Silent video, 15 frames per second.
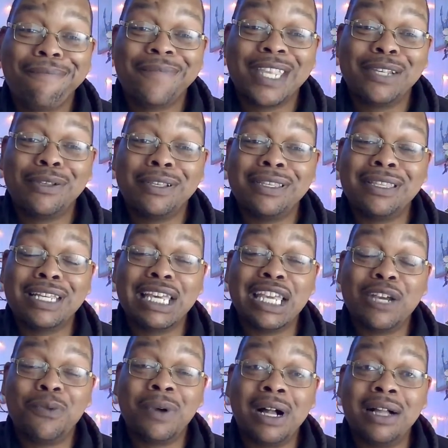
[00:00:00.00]
So this is the
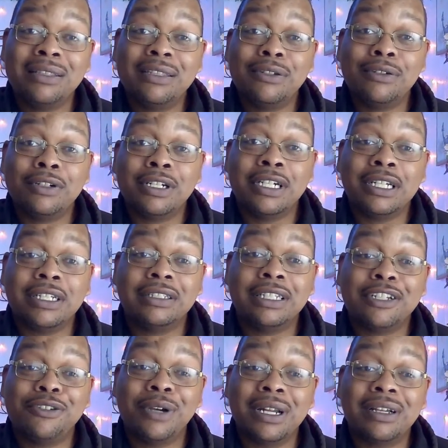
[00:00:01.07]
King of Wands story.
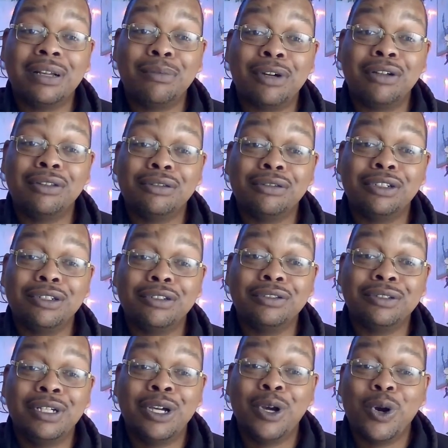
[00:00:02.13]
They're trying to come on
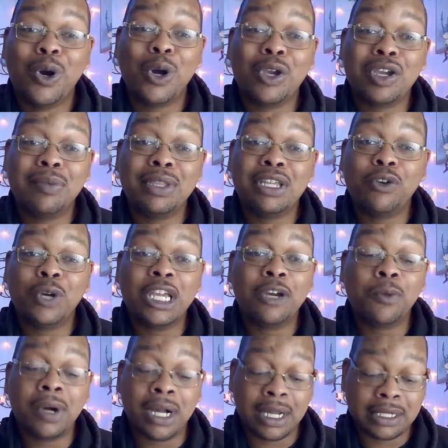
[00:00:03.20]
through, or you could be the Queen
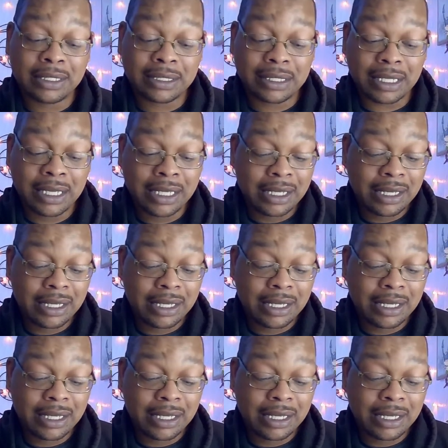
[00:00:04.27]
of Wands,